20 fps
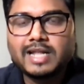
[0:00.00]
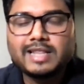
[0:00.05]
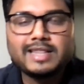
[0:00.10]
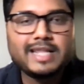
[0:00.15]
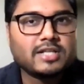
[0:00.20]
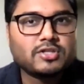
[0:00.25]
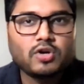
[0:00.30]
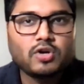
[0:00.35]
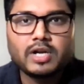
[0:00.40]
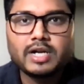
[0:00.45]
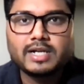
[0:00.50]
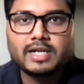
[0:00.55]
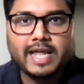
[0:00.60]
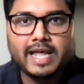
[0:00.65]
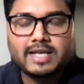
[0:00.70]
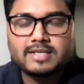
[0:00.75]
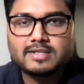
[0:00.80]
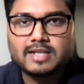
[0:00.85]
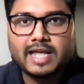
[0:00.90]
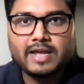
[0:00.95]
And that's all it
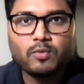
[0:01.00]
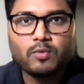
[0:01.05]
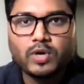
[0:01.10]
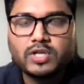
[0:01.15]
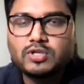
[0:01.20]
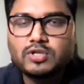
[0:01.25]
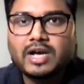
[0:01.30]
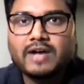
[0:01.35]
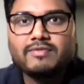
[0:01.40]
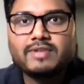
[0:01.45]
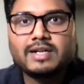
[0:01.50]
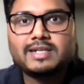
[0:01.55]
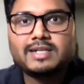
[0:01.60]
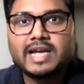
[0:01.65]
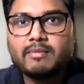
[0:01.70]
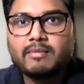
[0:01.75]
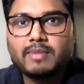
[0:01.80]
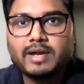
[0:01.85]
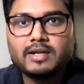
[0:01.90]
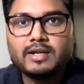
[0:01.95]
takes. Like once you have that
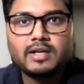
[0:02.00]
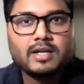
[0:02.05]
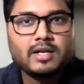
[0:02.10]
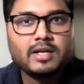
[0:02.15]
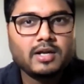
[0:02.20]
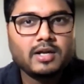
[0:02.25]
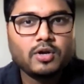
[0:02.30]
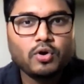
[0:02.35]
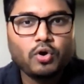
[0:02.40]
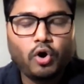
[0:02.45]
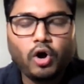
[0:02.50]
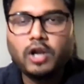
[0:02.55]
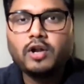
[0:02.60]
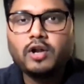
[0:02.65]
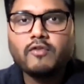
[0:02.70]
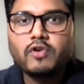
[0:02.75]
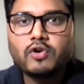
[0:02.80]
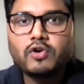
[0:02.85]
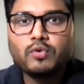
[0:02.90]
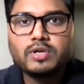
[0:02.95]
timeline, all you
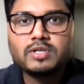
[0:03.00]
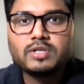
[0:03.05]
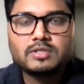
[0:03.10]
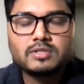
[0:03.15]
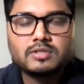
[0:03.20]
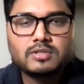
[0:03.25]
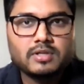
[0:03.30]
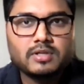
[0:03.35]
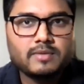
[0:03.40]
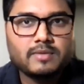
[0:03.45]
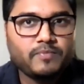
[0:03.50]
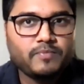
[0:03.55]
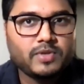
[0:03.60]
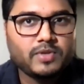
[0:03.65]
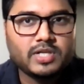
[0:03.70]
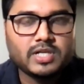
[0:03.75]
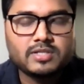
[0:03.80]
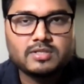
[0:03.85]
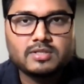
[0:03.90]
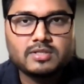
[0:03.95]
have to do is
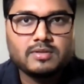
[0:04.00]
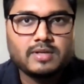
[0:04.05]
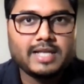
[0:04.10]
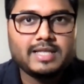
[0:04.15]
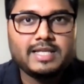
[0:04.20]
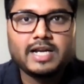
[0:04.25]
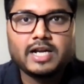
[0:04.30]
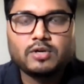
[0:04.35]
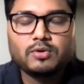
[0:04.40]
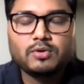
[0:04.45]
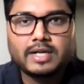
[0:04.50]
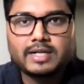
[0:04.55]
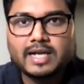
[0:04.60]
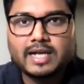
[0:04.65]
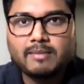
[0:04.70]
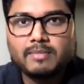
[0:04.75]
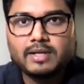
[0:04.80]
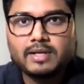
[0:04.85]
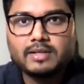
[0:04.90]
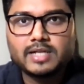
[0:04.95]
just adhere to the
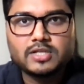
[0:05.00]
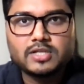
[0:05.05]
timeline.